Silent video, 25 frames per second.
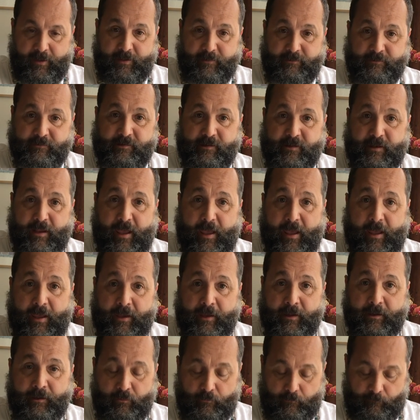
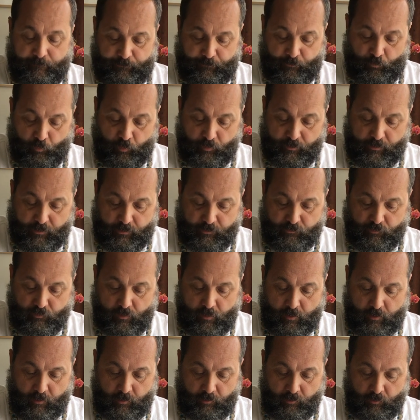Today, we're going to draw
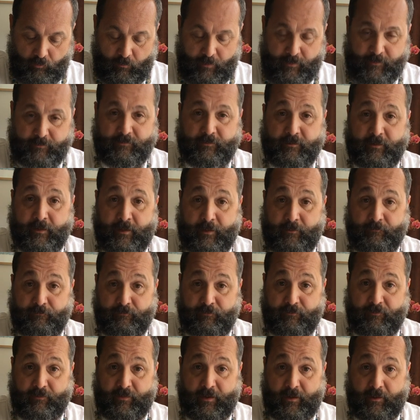our horizon line
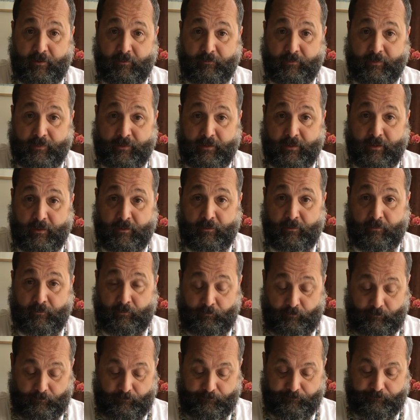very low.
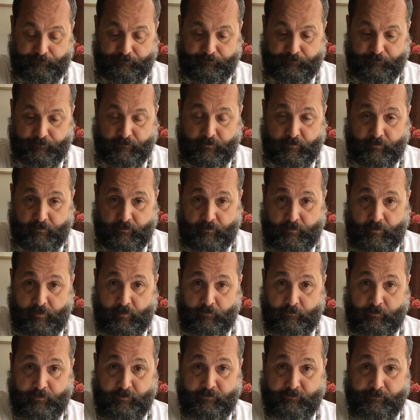
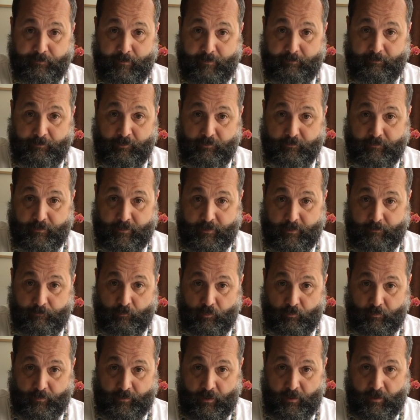Now, this may look like I'm
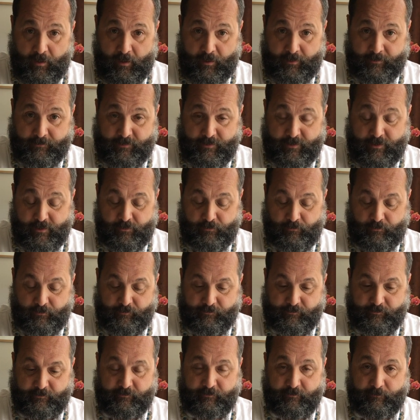going high to you
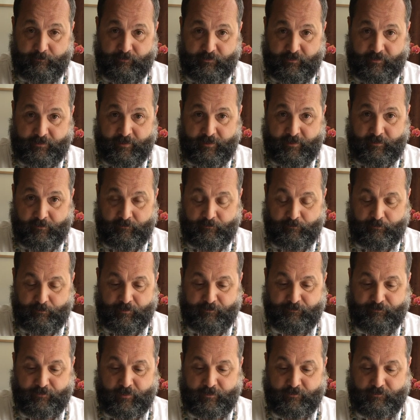because it's upside down, but
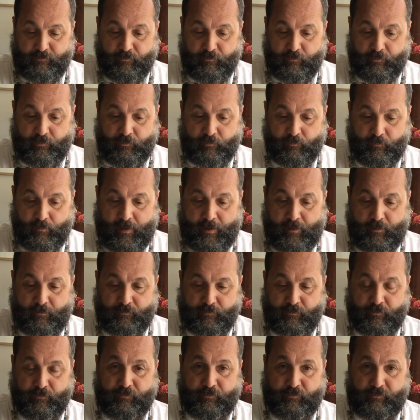if I turn it
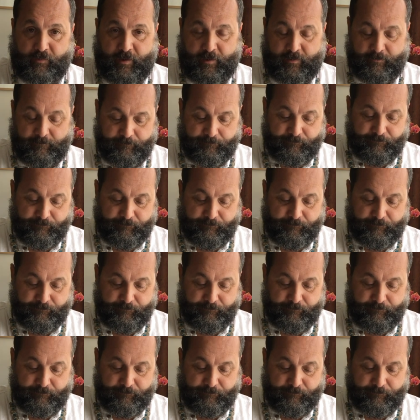around, you'll see.